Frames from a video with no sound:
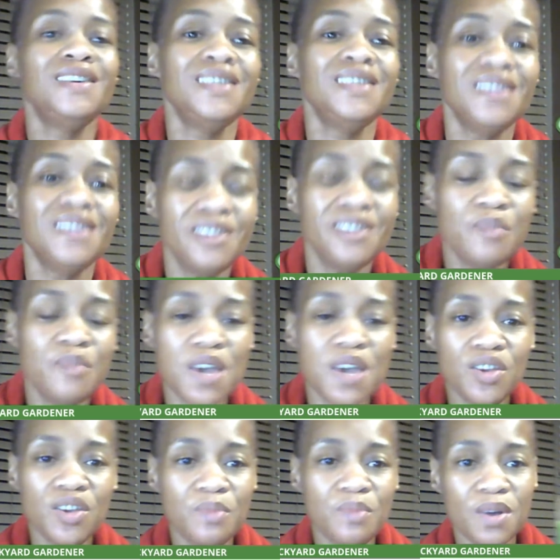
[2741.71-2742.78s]
This will make
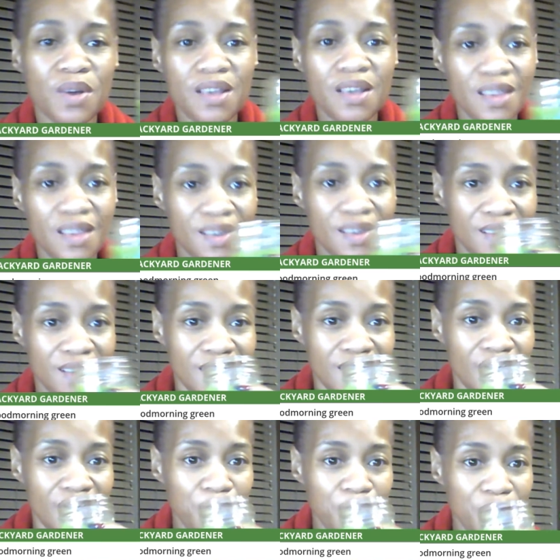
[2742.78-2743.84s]
you breathe.
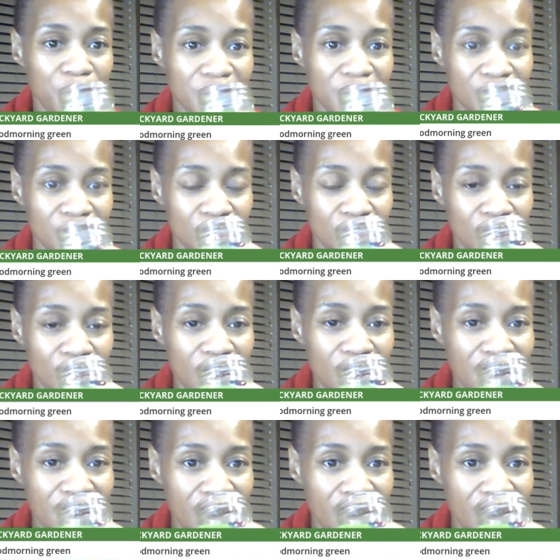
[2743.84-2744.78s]
I'm breathing through it right now.